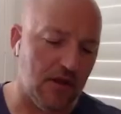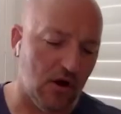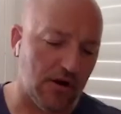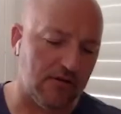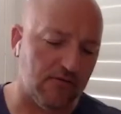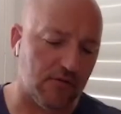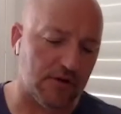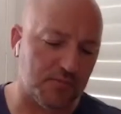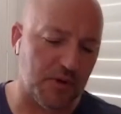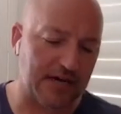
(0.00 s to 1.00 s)
the
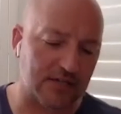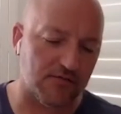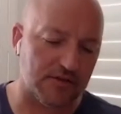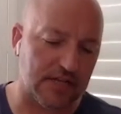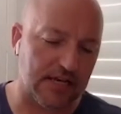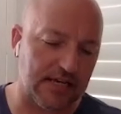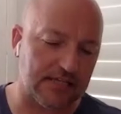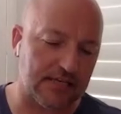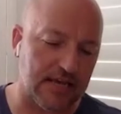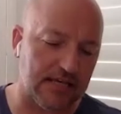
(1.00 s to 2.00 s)
non-invoice backed obviously
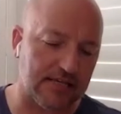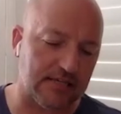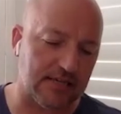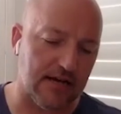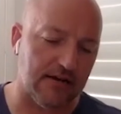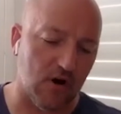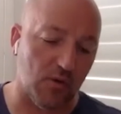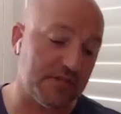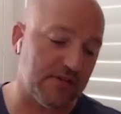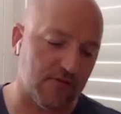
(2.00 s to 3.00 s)
is
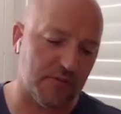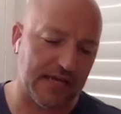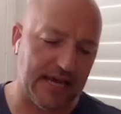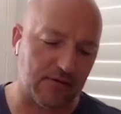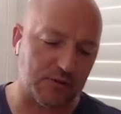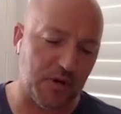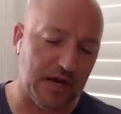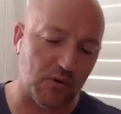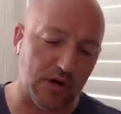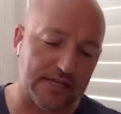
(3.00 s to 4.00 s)
opposite from the accounts
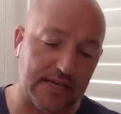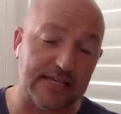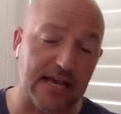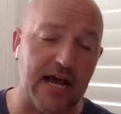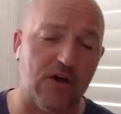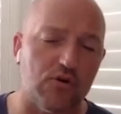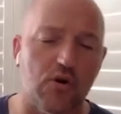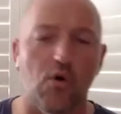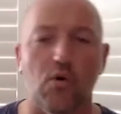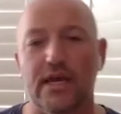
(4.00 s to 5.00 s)
payable. And is that how you
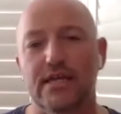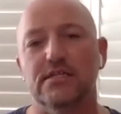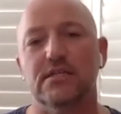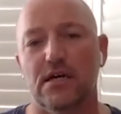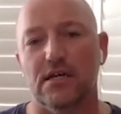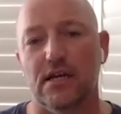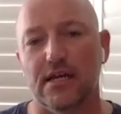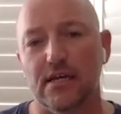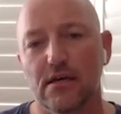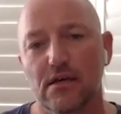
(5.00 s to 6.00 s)
call it
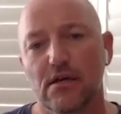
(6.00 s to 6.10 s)
internally?